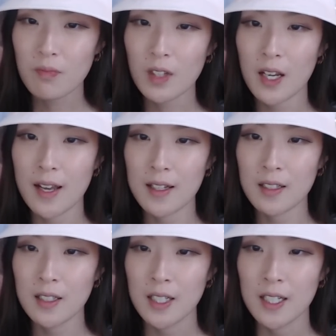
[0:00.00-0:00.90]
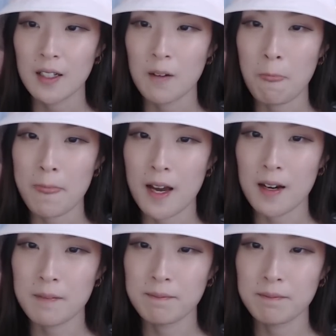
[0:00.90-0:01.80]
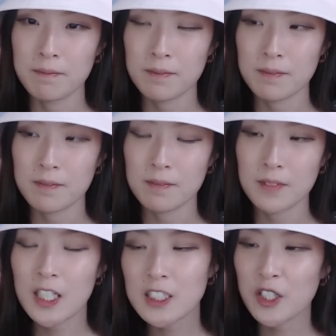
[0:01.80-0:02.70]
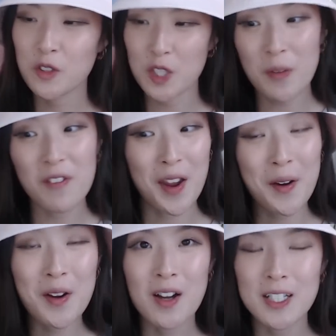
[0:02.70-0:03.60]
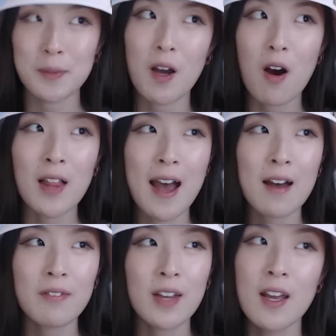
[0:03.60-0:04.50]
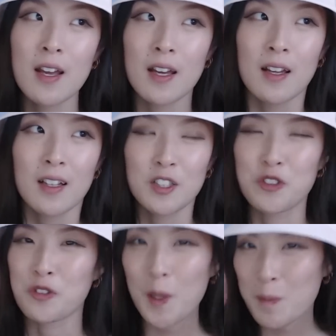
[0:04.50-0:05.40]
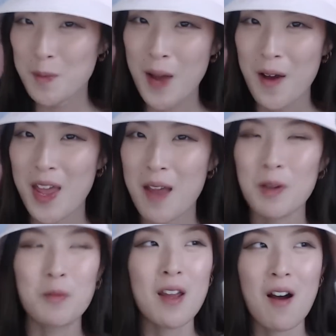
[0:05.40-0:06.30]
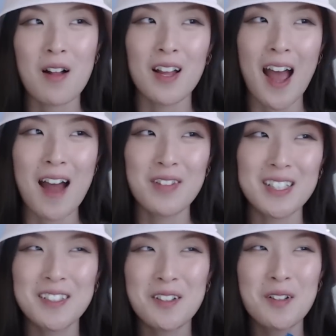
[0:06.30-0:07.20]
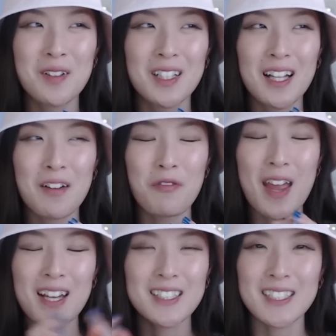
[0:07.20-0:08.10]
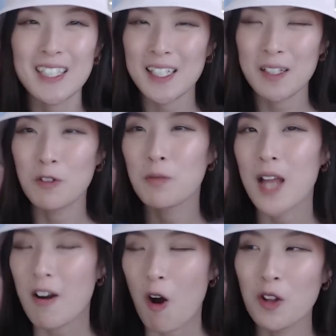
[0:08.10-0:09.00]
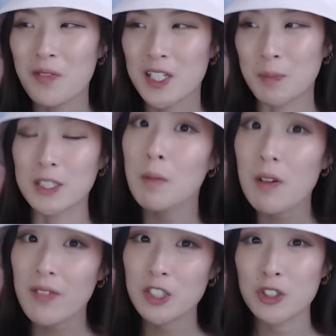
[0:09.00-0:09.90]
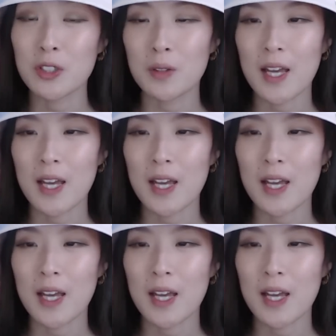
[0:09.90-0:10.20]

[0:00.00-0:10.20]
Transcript: And, um, because, you know, to be very honest, we all have dreams about them and we all have this little fantasy. Well, not all of us, but some of us do.